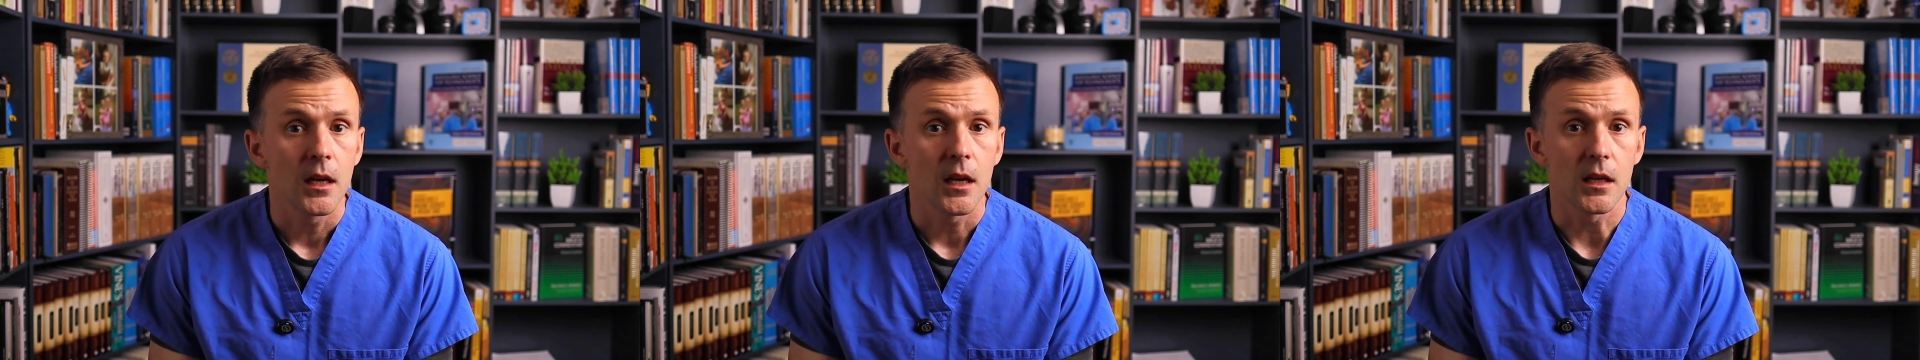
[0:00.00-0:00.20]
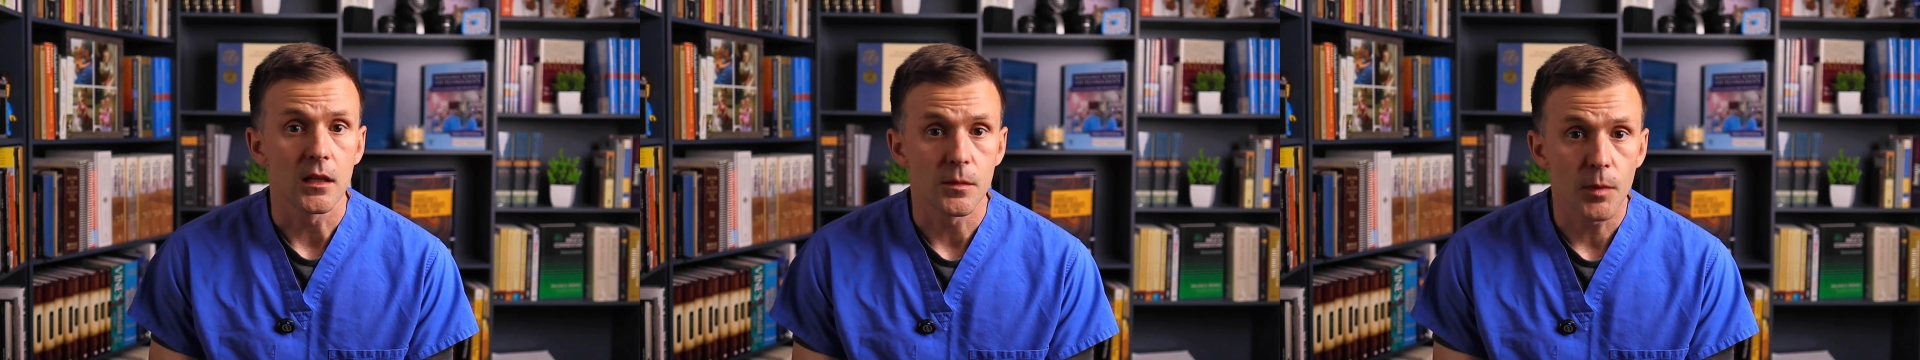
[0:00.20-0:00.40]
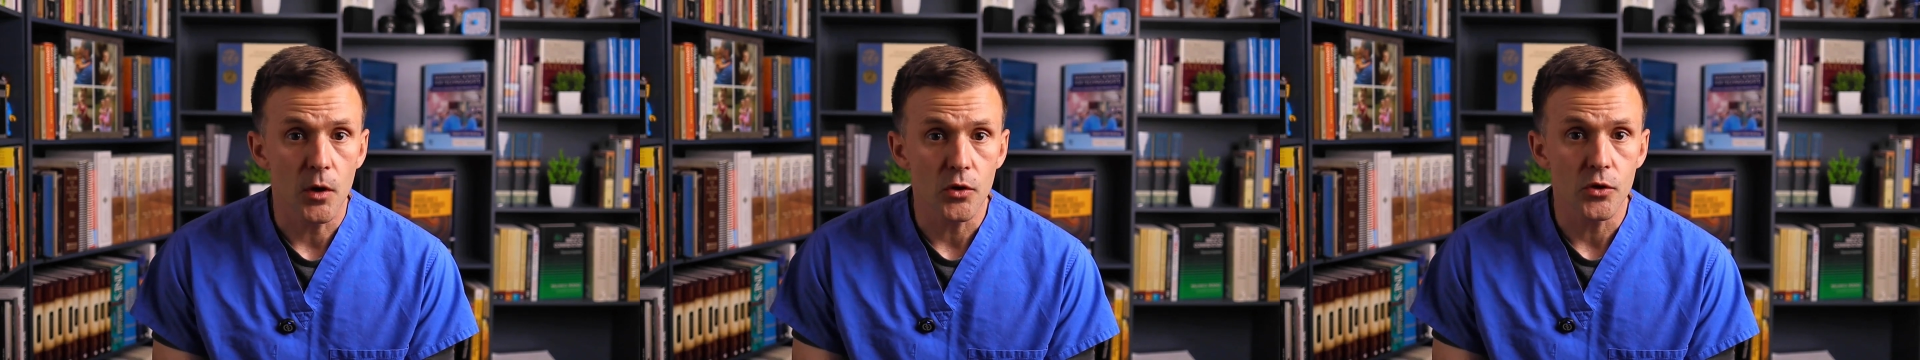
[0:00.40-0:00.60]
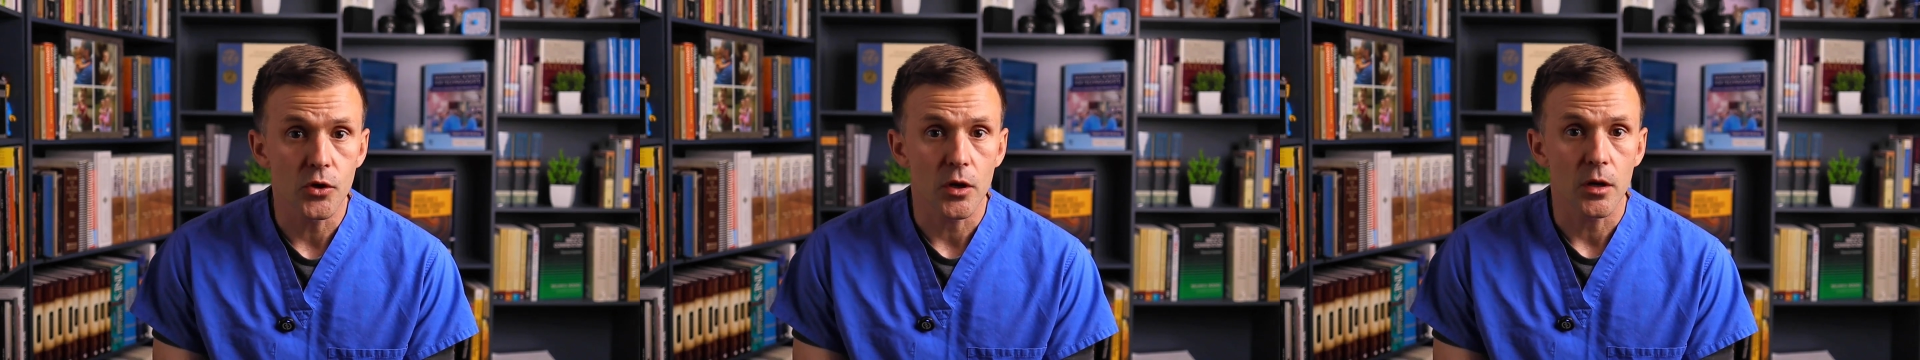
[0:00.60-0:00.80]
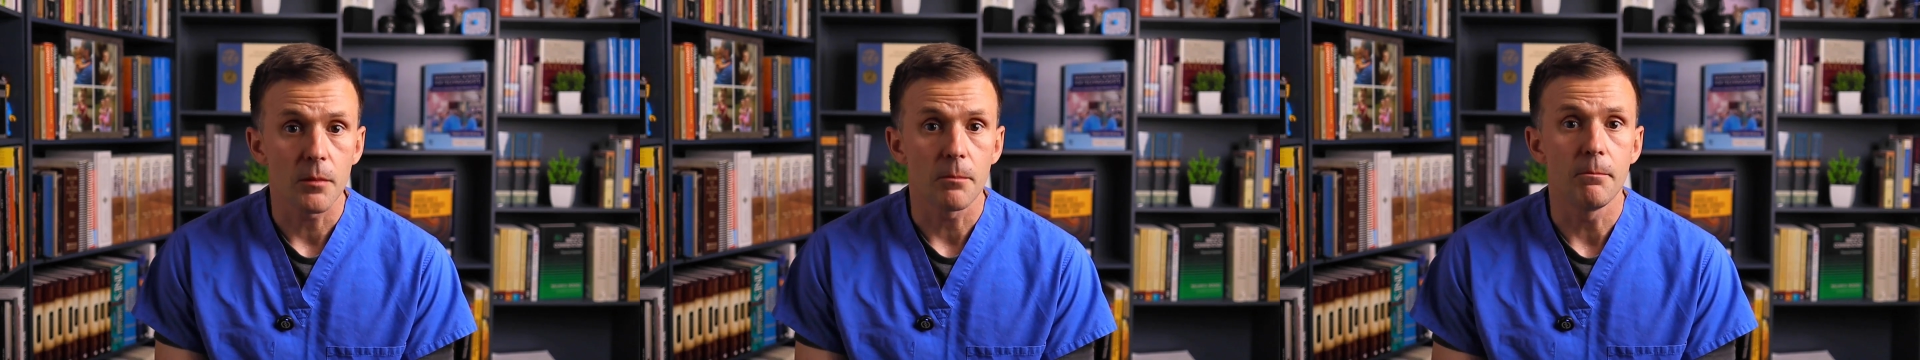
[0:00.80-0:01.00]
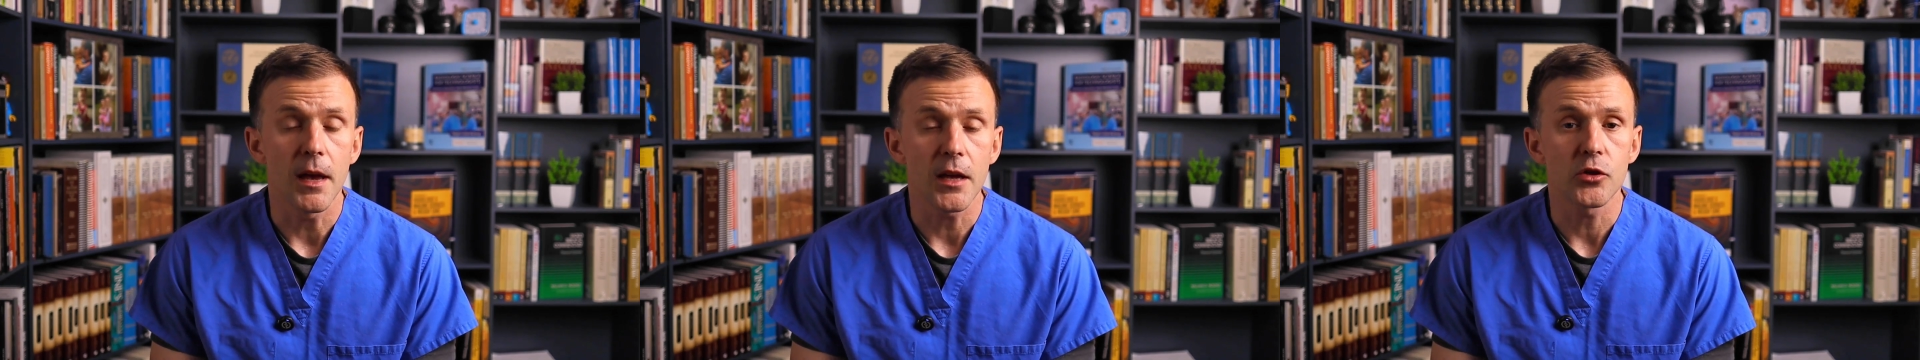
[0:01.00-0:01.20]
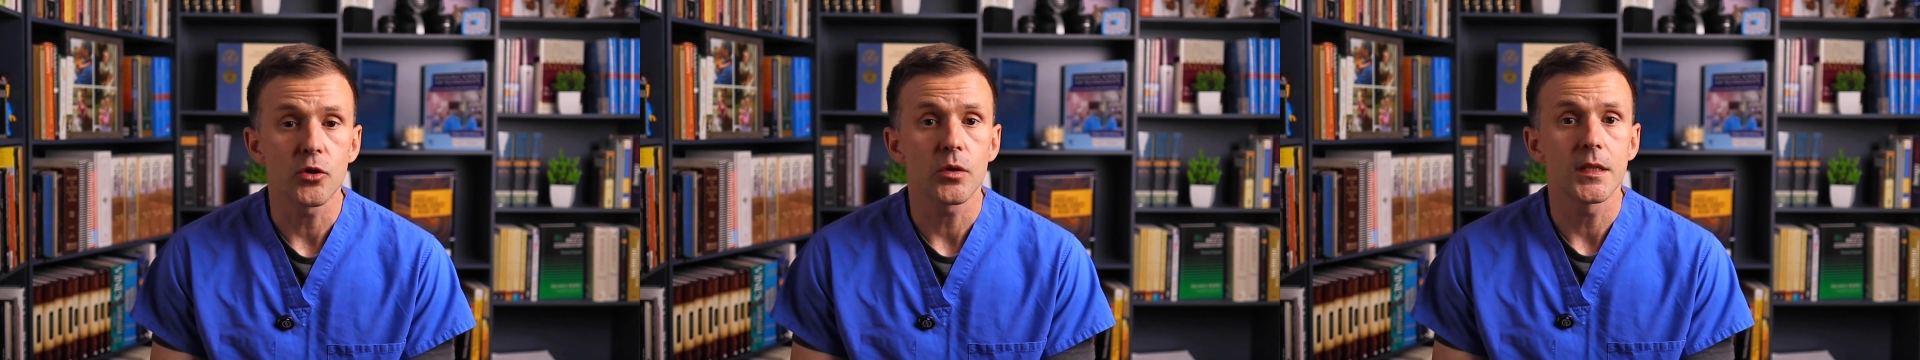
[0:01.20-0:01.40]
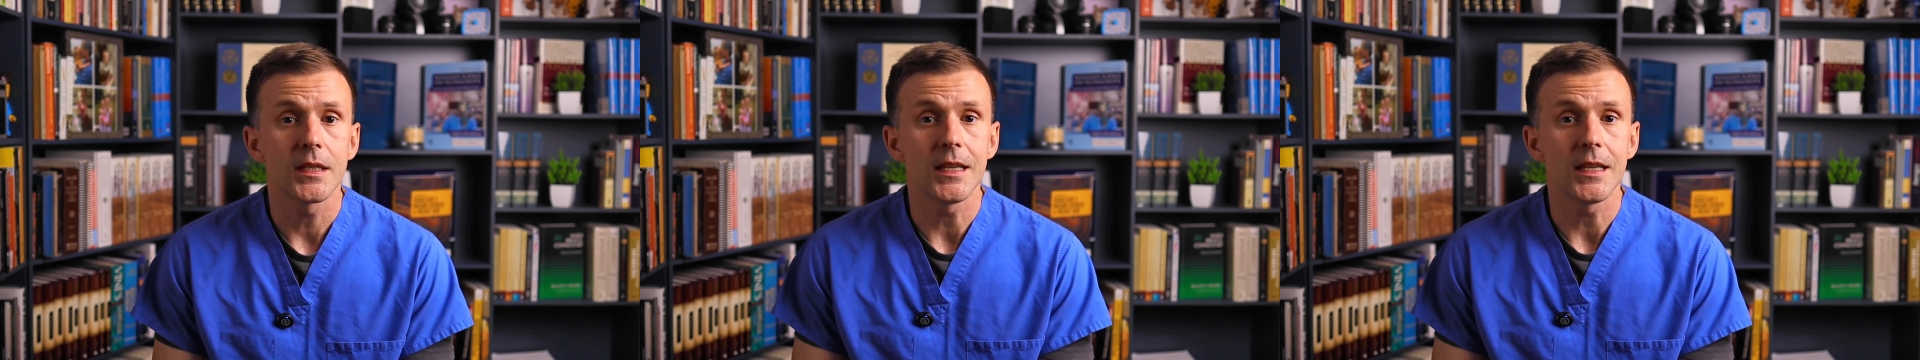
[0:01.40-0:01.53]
Exposure measures